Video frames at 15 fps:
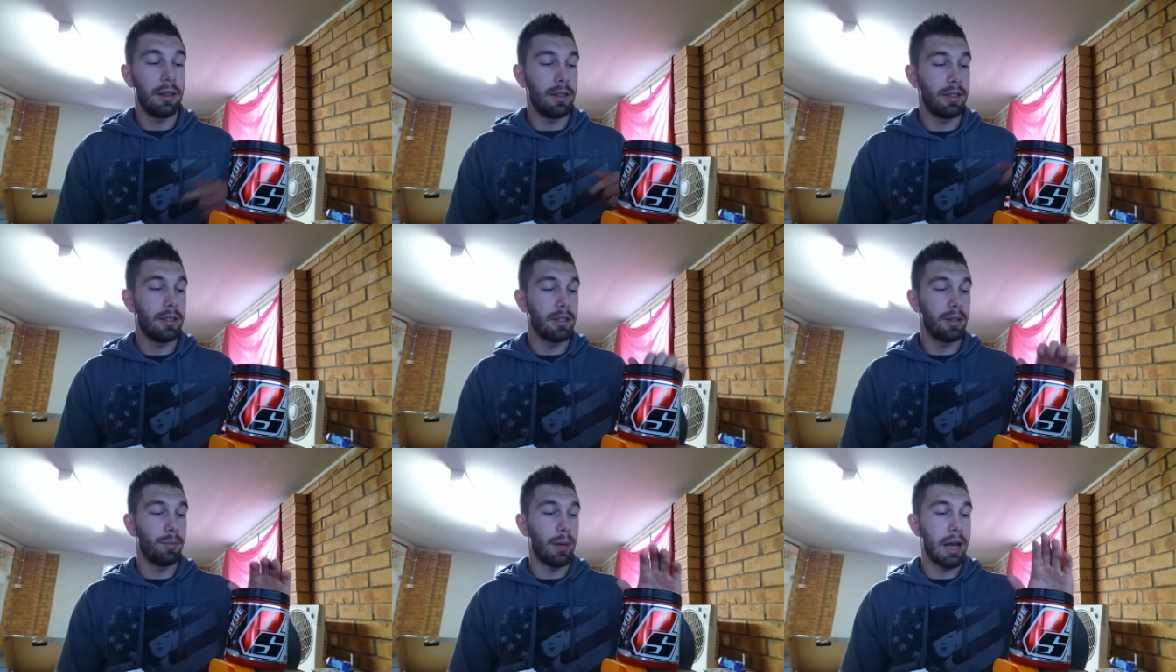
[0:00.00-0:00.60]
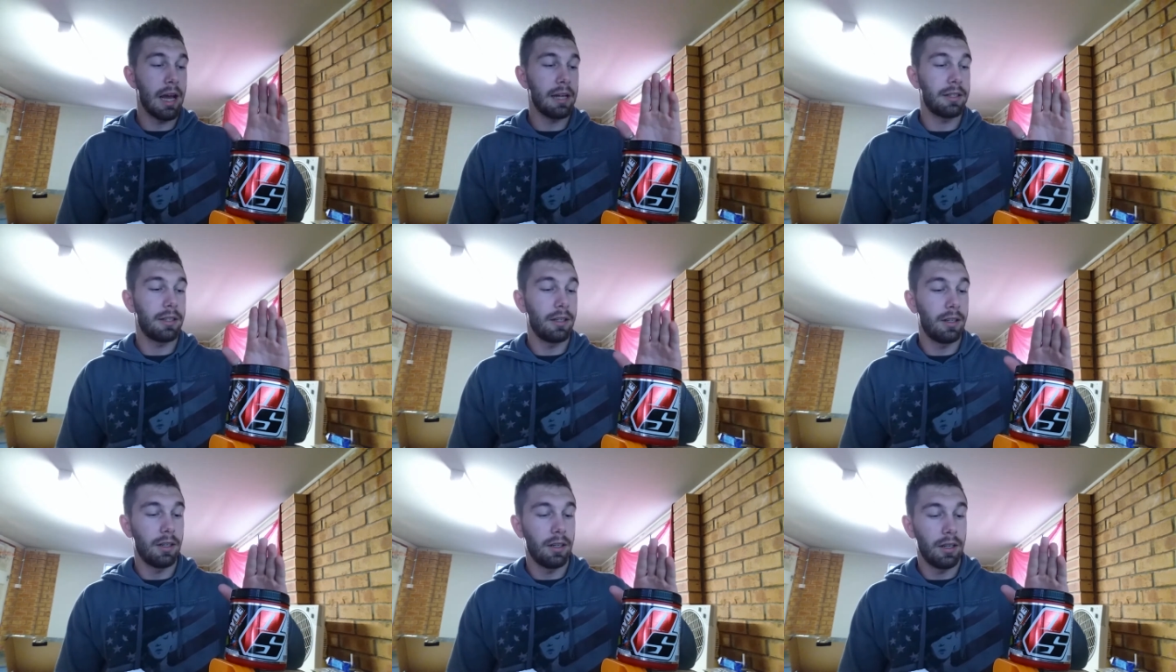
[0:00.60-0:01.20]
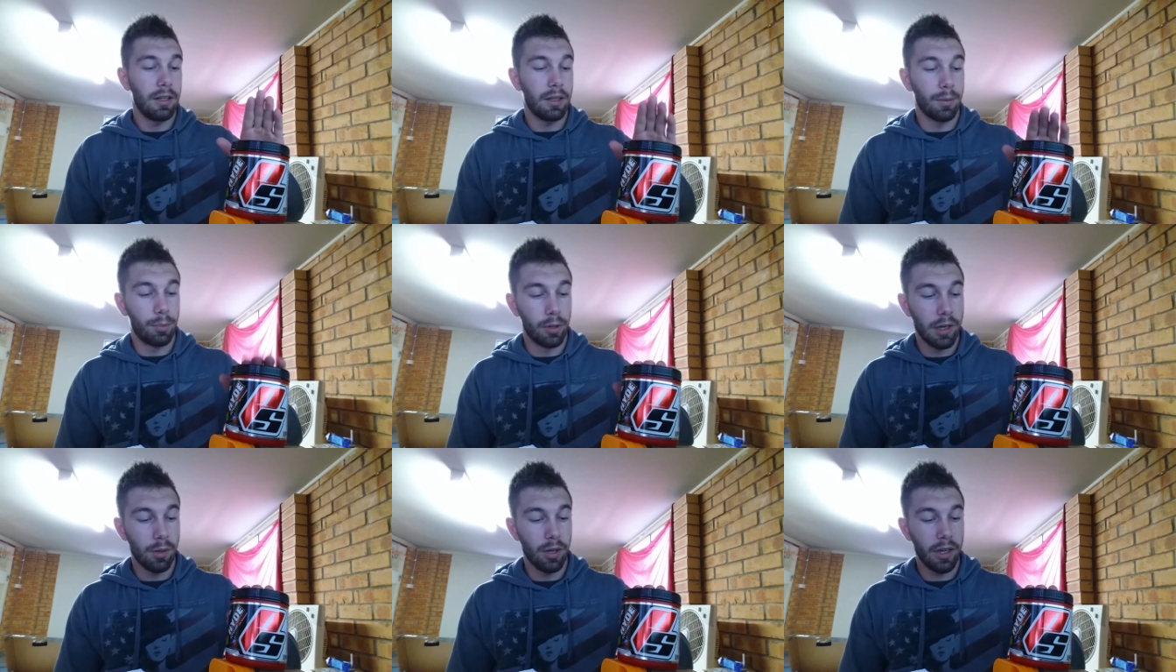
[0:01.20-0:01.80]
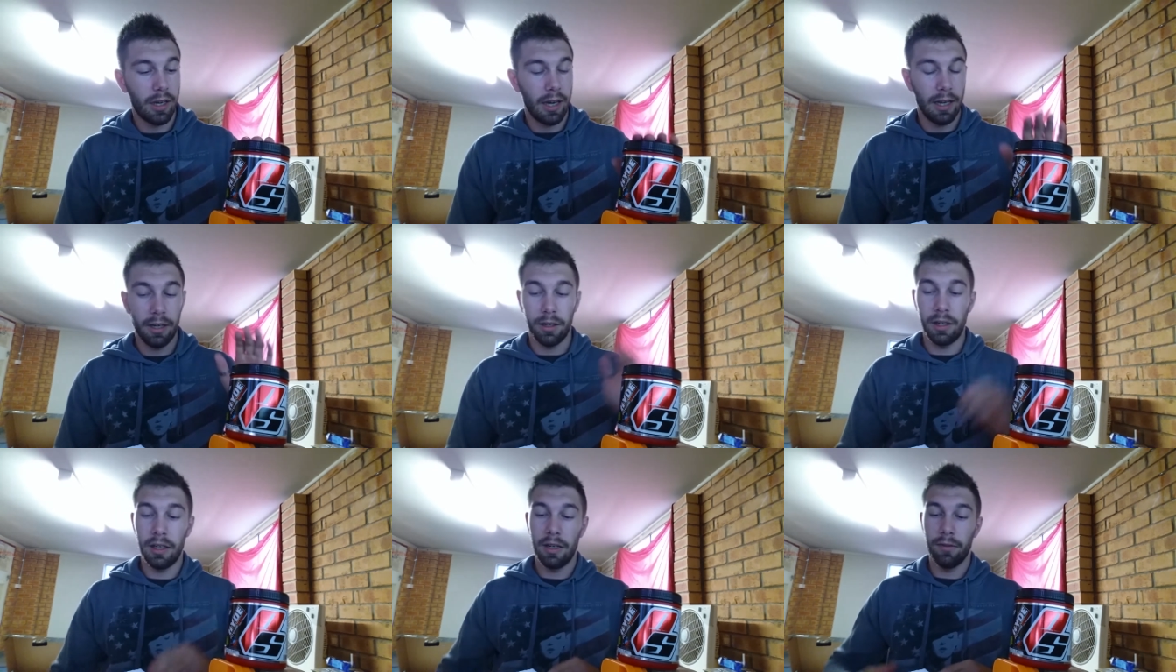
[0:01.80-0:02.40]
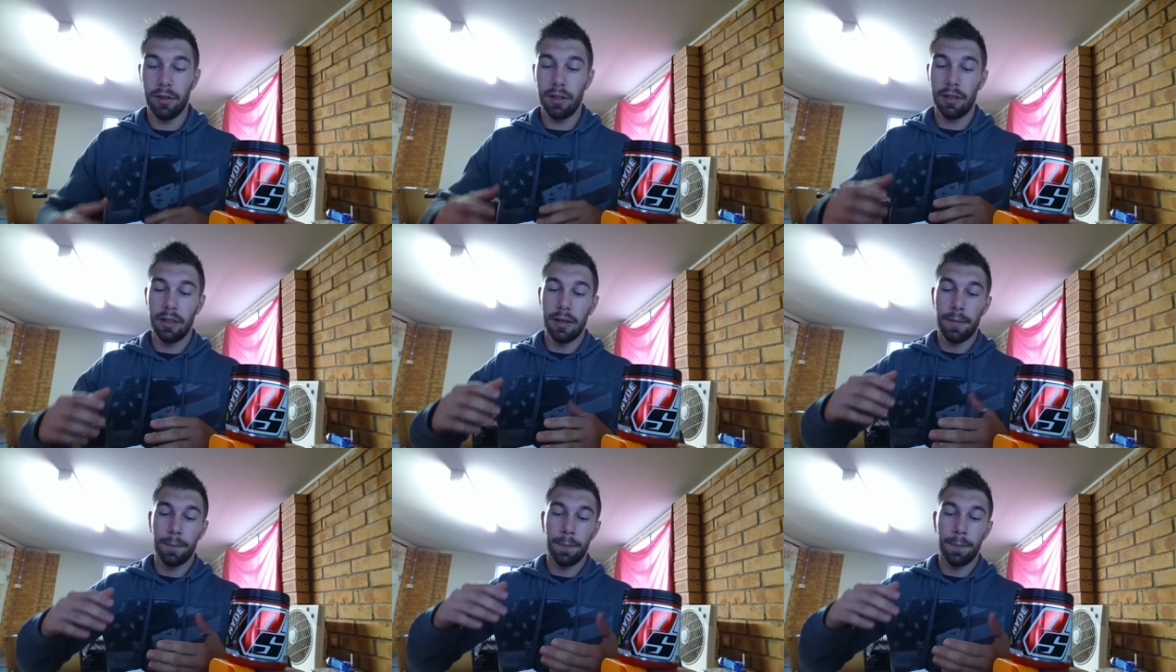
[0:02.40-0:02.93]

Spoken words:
This is about the pre-workout, and I'm going to give it,